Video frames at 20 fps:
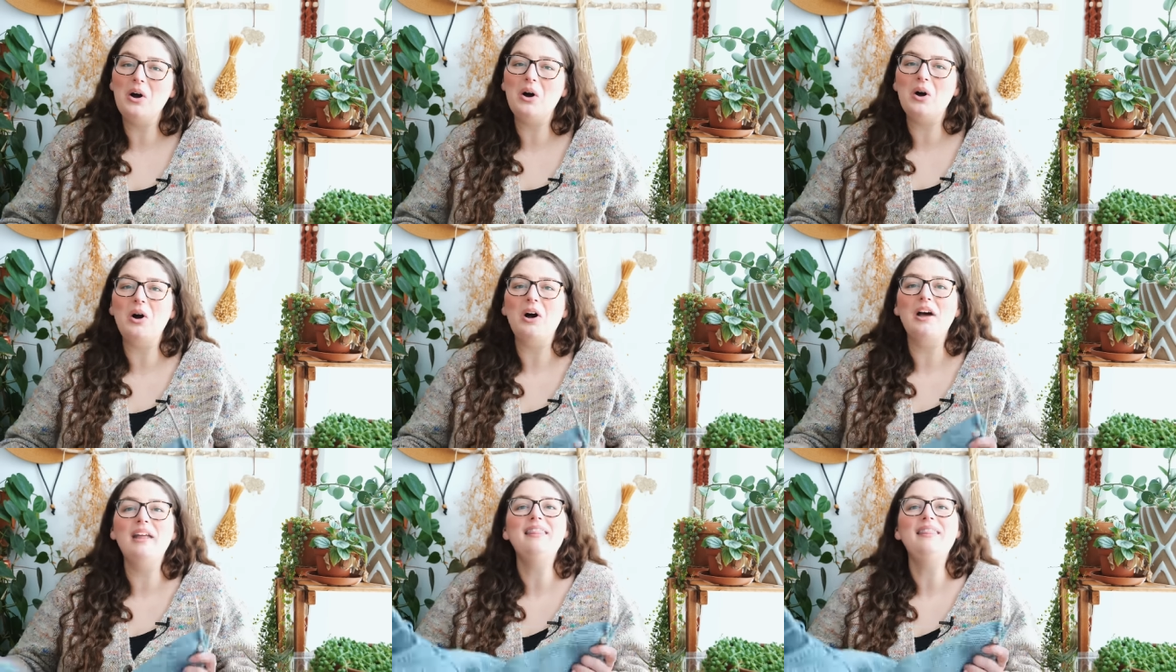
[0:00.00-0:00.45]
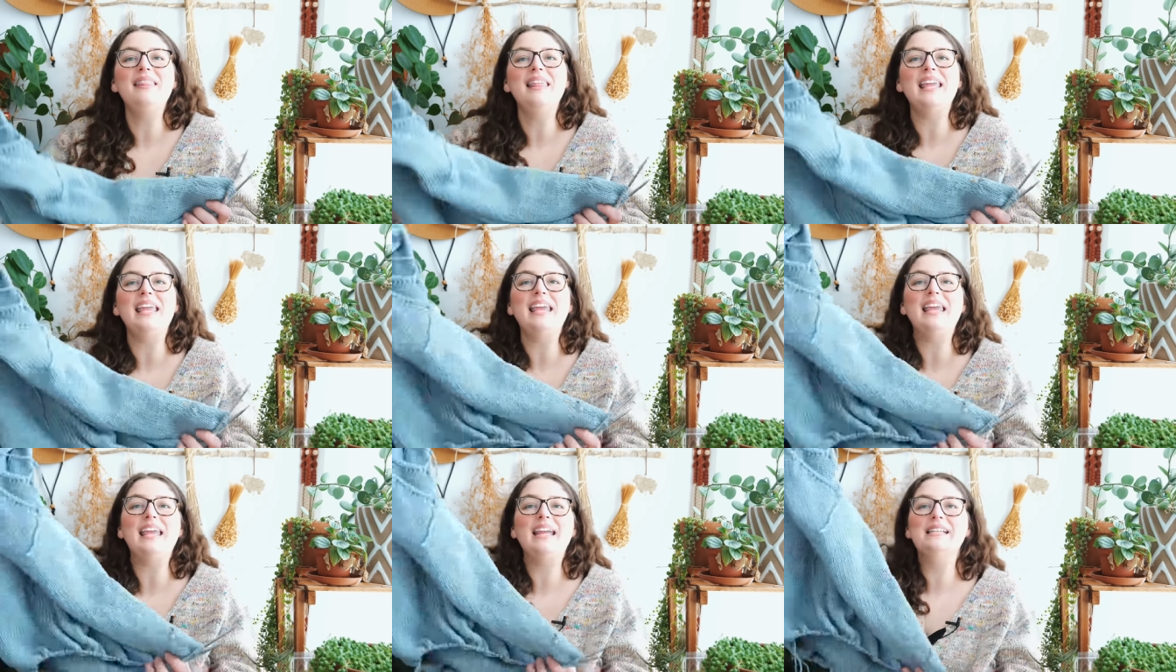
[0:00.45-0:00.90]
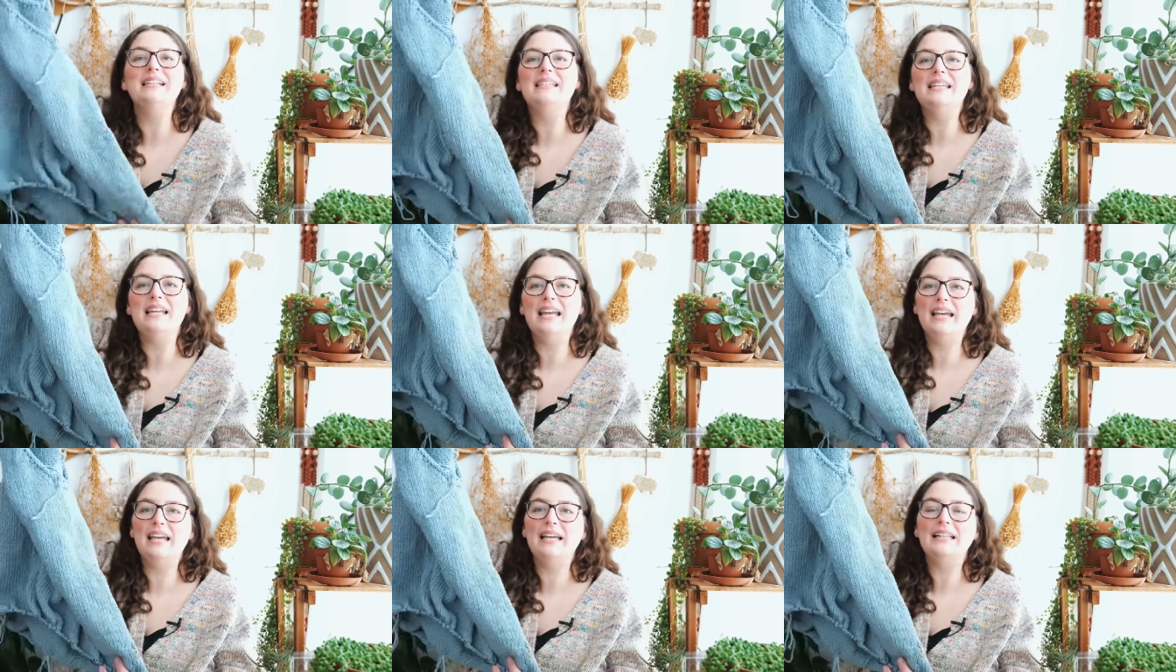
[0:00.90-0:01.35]
on the
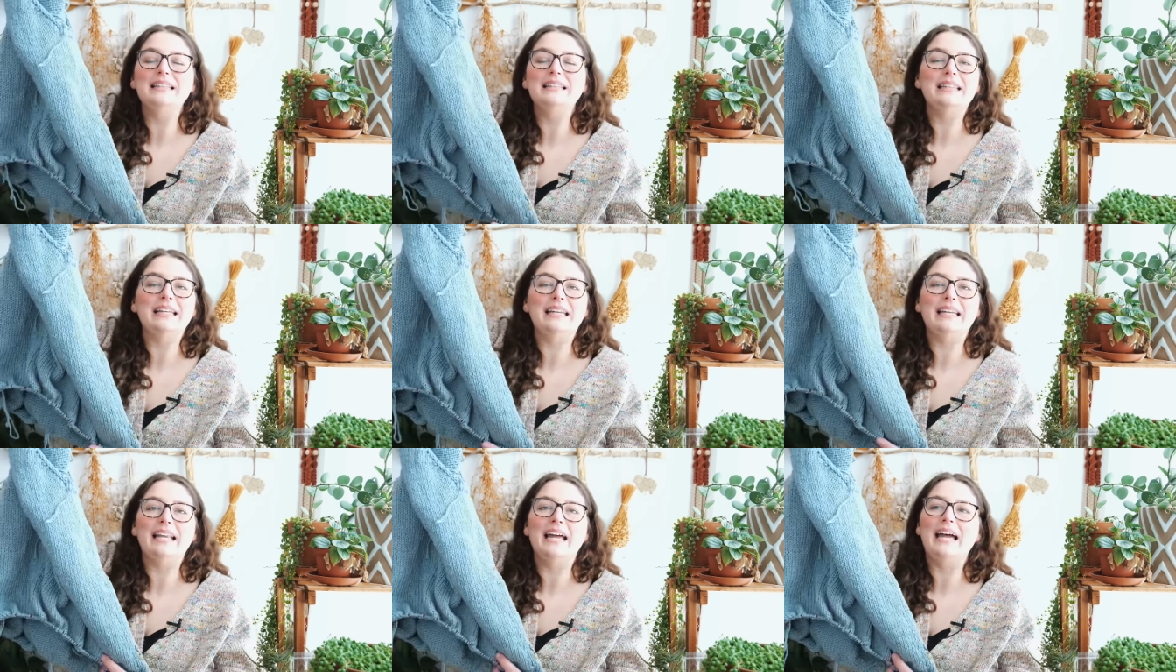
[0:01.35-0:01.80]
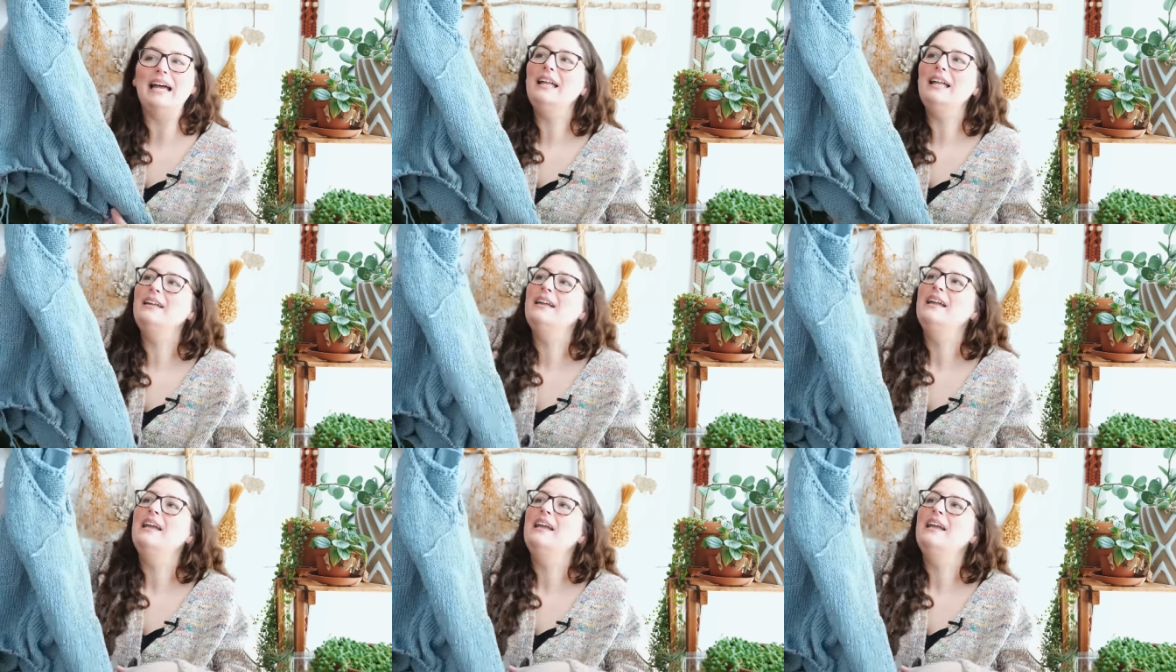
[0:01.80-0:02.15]
Tykk Line